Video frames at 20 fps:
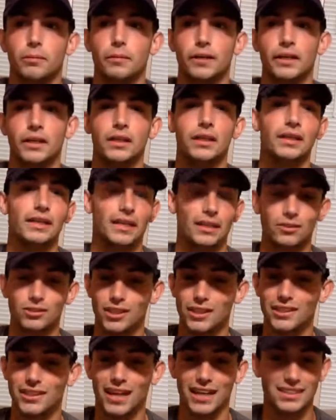but can those
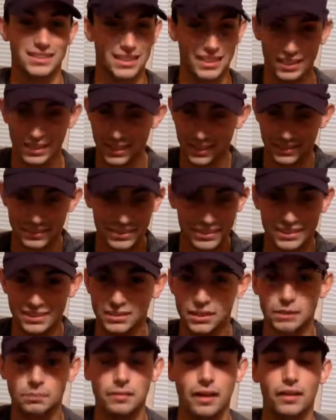other guys, can
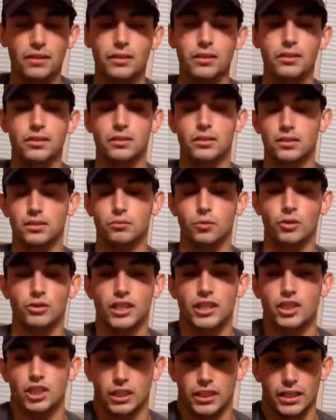deep down the
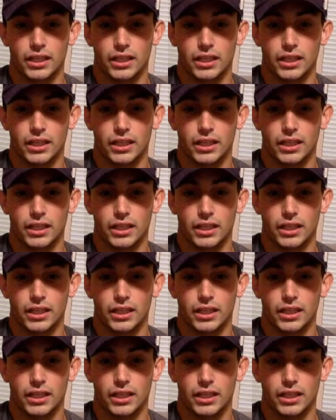rotation,